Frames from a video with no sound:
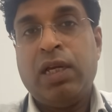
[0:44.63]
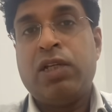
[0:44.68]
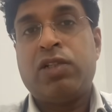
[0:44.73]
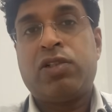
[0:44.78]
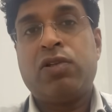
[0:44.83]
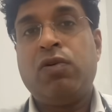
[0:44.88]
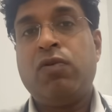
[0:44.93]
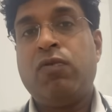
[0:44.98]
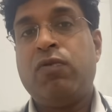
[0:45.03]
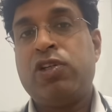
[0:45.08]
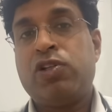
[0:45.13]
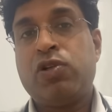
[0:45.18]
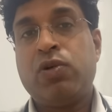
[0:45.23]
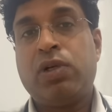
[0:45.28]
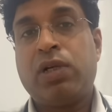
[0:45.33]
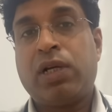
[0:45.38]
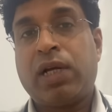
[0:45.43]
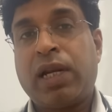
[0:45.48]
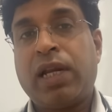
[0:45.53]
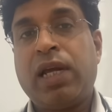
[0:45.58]
So we should
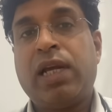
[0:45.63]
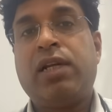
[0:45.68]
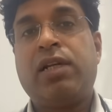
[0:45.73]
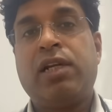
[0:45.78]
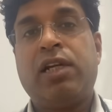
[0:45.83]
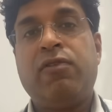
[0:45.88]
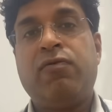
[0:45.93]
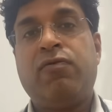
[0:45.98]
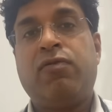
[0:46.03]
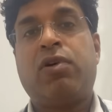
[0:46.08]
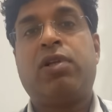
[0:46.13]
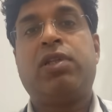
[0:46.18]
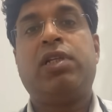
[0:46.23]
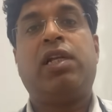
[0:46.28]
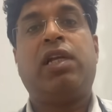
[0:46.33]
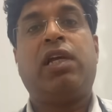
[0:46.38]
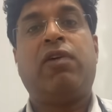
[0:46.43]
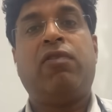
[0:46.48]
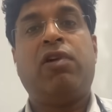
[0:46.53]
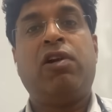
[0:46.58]
correct it for the
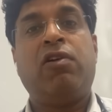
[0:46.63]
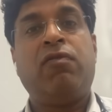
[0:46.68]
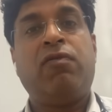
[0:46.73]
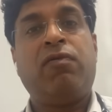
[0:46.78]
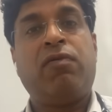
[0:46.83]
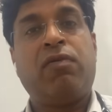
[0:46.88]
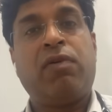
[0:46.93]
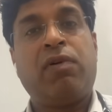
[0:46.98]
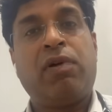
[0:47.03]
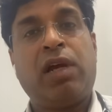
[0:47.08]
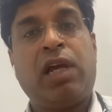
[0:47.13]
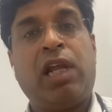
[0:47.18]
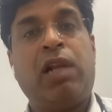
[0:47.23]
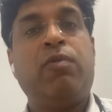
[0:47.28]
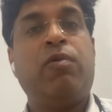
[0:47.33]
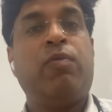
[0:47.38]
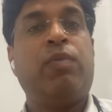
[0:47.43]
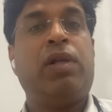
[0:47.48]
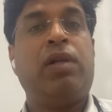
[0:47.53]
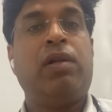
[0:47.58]
level of
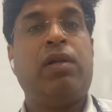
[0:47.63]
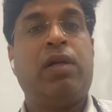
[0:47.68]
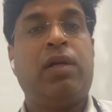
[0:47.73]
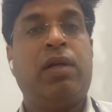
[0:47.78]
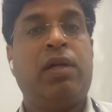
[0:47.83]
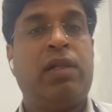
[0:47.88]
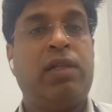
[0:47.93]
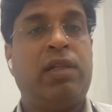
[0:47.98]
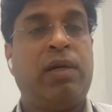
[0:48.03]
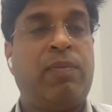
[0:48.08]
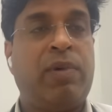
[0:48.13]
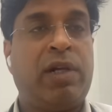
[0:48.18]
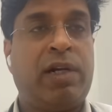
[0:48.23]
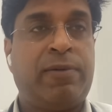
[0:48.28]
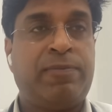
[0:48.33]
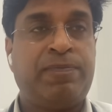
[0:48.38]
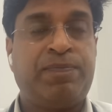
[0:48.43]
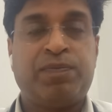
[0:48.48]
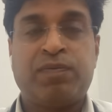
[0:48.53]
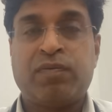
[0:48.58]
albumin in the
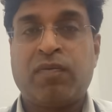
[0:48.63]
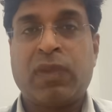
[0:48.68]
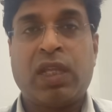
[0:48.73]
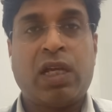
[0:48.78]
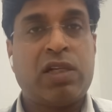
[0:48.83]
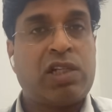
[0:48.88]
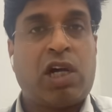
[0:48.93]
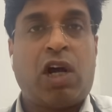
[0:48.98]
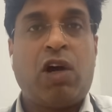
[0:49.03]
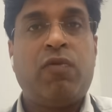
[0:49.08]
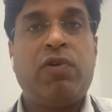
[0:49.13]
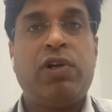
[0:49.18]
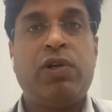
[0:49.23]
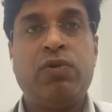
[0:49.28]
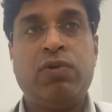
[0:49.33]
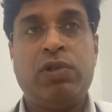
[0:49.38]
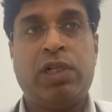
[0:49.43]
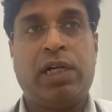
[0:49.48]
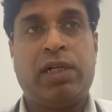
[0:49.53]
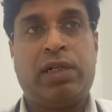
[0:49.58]
blood. So how we
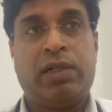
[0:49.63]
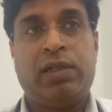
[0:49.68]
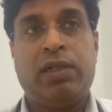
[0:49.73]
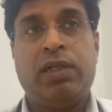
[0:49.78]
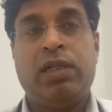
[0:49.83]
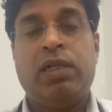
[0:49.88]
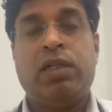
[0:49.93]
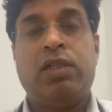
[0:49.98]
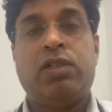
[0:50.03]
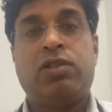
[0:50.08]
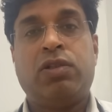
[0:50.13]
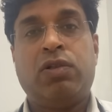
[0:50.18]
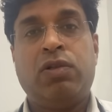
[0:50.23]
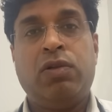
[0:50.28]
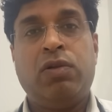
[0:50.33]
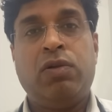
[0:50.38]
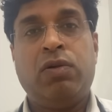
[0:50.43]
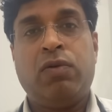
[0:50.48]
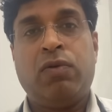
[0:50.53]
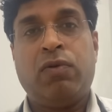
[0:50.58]
do that?
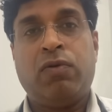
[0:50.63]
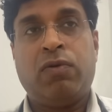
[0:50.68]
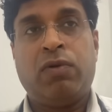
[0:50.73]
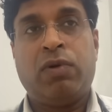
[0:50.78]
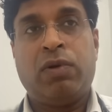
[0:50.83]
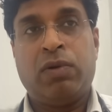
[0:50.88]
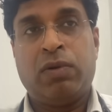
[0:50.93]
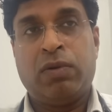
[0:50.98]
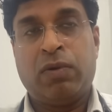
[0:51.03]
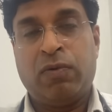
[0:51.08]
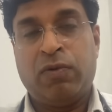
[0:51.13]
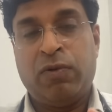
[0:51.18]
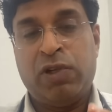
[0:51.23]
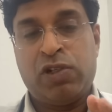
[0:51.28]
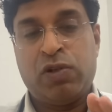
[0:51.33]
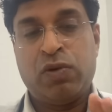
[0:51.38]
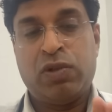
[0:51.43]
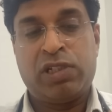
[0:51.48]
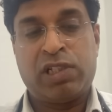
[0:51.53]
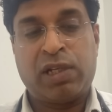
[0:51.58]
So we
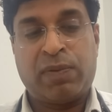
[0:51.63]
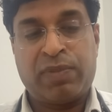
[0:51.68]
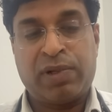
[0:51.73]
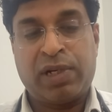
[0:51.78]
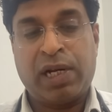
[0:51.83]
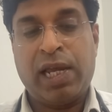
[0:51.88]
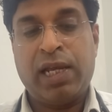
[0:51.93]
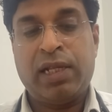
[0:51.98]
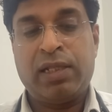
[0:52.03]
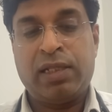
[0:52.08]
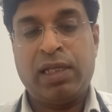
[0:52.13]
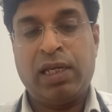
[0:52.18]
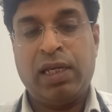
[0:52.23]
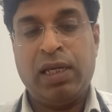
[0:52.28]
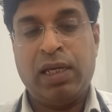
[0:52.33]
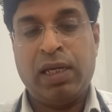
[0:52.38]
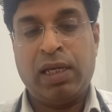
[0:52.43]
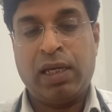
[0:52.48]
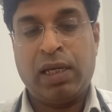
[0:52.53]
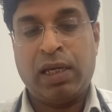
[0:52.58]
should subtract
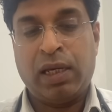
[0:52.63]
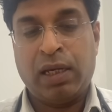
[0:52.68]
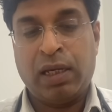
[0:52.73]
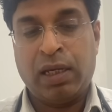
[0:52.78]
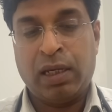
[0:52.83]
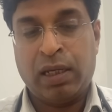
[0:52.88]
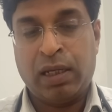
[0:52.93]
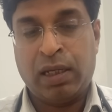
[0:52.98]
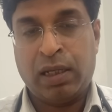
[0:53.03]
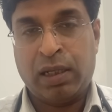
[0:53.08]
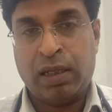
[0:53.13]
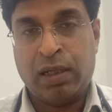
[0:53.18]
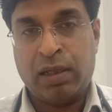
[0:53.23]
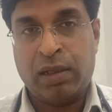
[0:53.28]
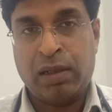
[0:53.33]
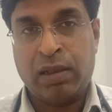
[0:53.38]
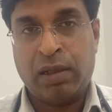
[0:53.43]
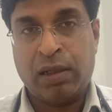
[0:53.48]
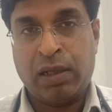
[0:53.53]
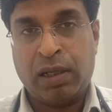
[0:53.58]
the
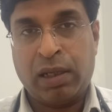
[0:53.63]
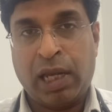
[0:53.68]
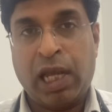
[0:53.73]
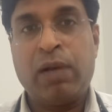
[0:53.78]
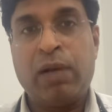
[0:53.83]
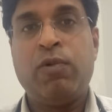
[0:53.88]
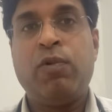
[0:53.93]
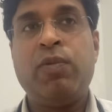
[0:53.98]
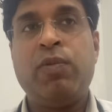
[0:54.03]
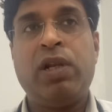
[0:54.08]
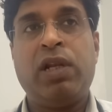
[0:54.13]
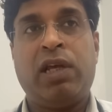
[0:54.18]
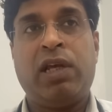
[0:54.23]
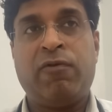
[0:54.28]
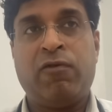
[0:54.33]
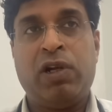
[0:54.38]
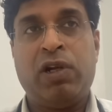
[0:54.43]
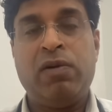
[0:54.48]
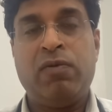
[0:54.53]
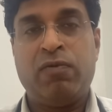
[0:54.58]
albumin
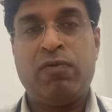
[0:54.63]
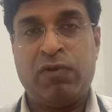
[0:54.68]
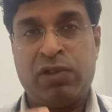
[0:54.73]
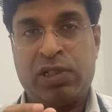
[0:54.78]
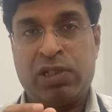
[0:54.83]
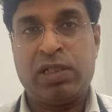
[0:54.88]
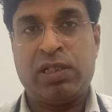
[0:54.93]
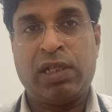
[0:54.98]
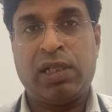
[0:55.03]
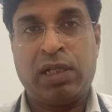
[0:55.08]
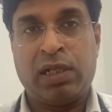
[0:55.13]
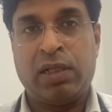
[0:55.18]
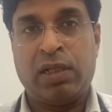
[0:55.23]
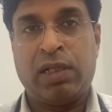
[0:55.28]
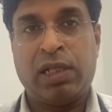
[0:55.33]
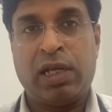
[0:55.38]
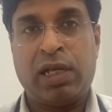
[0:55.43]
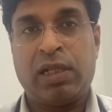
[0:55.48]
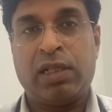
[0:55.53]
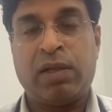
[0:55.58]
level, which is
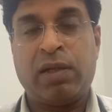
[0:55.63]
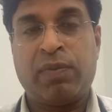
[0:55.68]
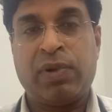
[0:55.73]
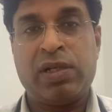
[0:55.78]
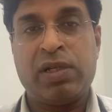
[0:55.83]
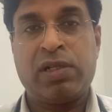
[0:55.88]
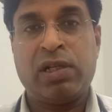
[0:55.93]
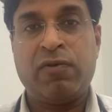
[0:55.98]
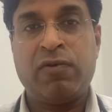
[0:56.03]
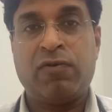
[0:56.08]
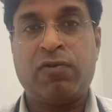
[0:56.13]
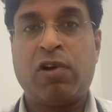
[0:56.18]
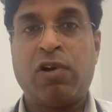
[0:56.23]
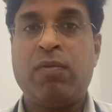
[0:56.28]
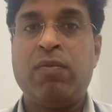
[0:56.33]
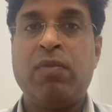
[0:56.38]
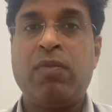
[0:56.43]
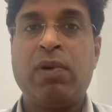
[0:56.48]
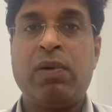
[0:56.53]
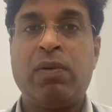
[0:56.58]
there in the patient,
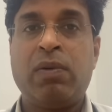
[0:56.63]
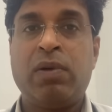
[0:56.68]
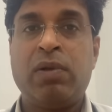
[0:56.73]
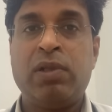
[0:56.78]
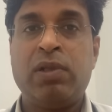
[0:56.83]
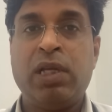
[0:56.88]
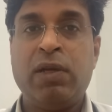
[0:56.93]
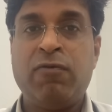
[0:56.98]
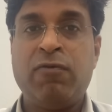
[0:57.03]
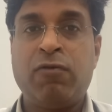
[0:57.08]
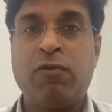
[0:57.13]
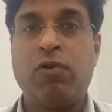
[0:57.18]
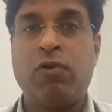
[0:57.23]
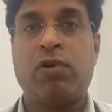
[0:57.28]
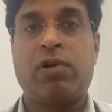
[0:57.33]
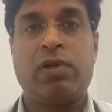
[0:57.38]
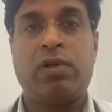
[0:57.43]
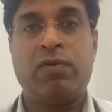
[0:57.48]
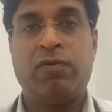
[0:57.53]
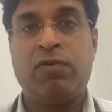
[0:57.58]
from the
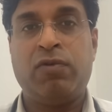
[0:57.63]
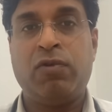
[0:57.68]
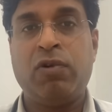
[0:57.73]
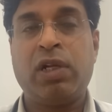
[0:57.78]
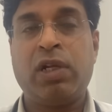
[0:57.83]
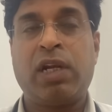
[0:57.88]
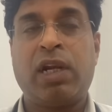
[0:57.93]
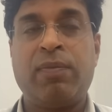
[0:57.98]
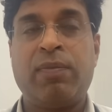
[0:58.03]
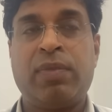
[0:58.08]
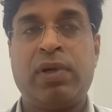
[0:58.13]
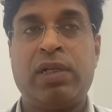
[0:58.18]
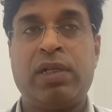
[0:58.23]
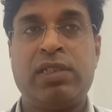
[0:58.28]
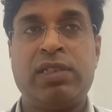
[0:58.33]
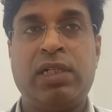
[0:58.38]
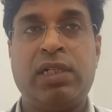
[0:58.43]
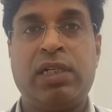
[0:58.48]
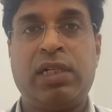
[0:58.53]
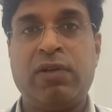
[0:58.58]
4 gram per
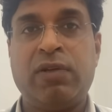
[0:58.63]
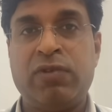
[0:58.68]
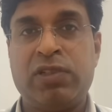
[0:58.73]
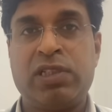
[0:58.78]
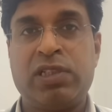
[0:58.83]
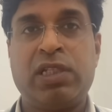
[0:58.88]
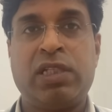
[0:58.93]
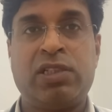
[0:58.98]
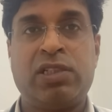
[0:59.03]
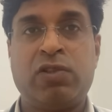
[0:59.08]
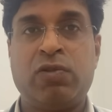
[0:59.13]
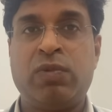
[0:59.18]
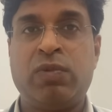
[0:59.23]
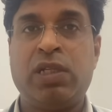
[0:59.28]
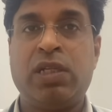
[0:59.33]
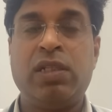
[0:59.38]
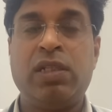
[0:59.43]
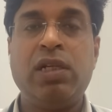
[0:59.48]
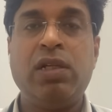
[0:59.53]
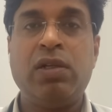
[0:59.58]
deciliter, which is
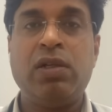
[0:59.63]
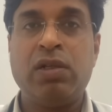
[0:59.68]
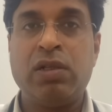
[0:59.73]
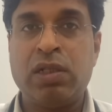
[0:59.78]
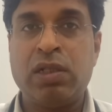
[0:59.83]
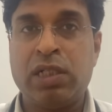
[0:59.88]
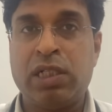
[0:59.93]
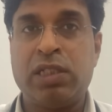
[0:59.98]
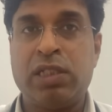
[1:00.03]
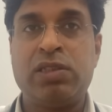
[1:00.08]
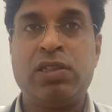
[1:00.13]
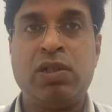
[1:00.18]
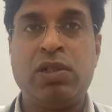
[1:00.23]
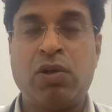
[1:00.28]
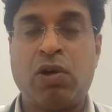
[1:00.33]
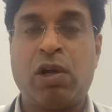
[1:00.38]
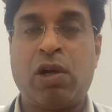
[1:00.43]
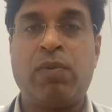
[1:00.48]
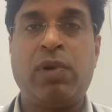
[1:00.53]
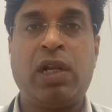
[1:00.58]
assuming that it is the
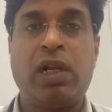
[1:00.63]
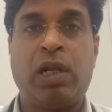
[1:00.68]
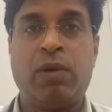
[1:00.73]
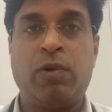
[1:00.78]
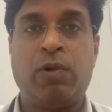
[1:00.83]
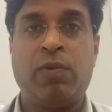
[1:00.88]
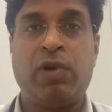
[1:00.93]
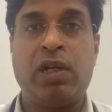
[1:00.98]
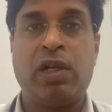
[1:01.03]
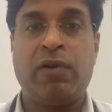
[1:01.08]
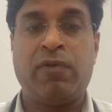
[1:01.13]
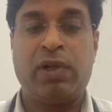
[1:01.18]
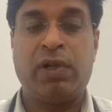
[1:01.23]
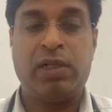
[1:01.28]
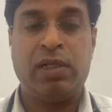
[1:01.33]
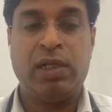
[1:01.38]
normal albumin level.